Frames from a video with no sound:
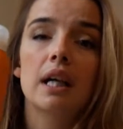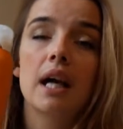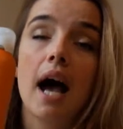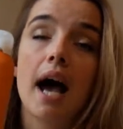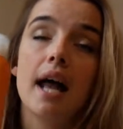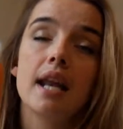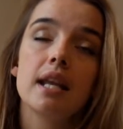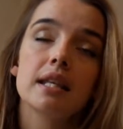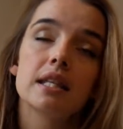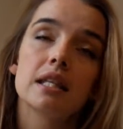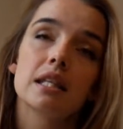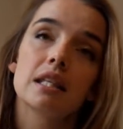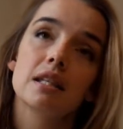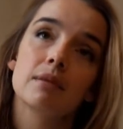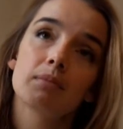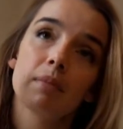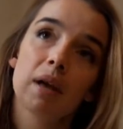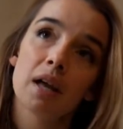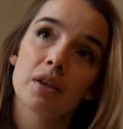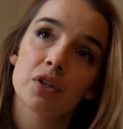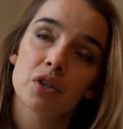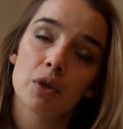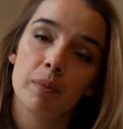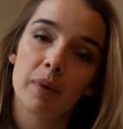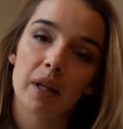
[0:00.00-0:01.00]
And it
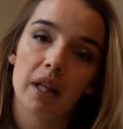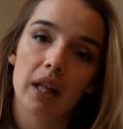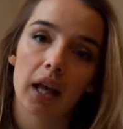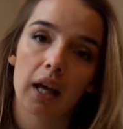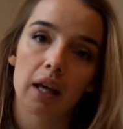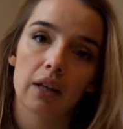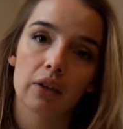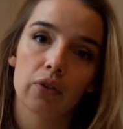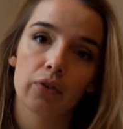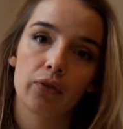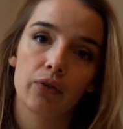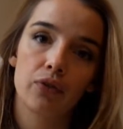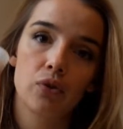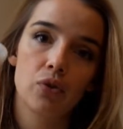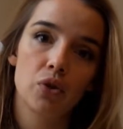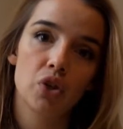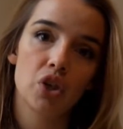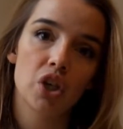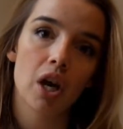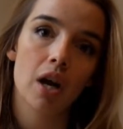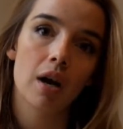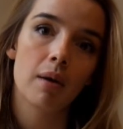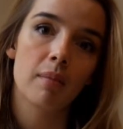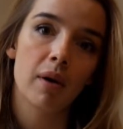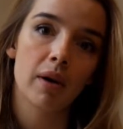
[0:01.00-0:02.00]
smells a bit like the
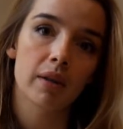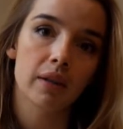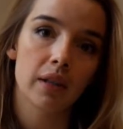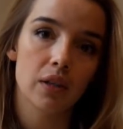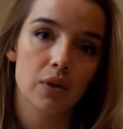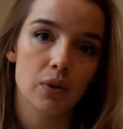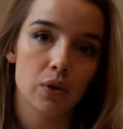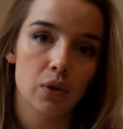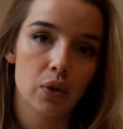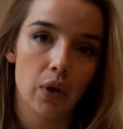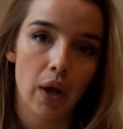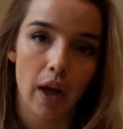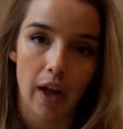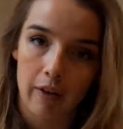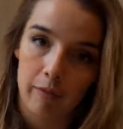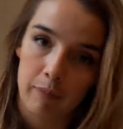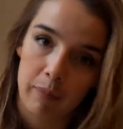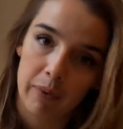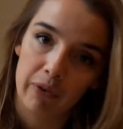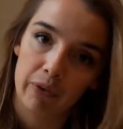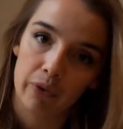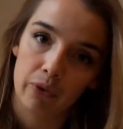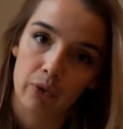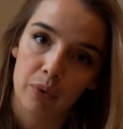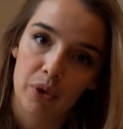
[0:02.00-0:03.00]
Fujiyama they used to have
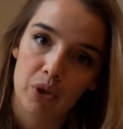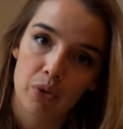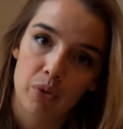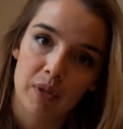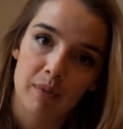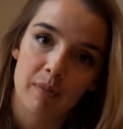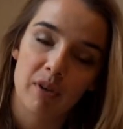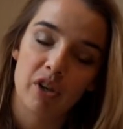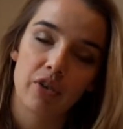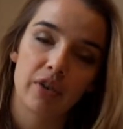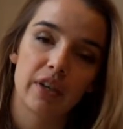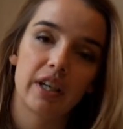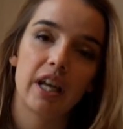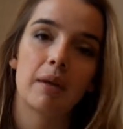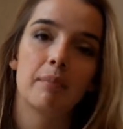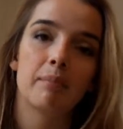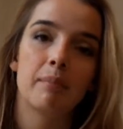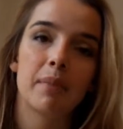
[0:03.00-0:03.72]
before, which was mandarin and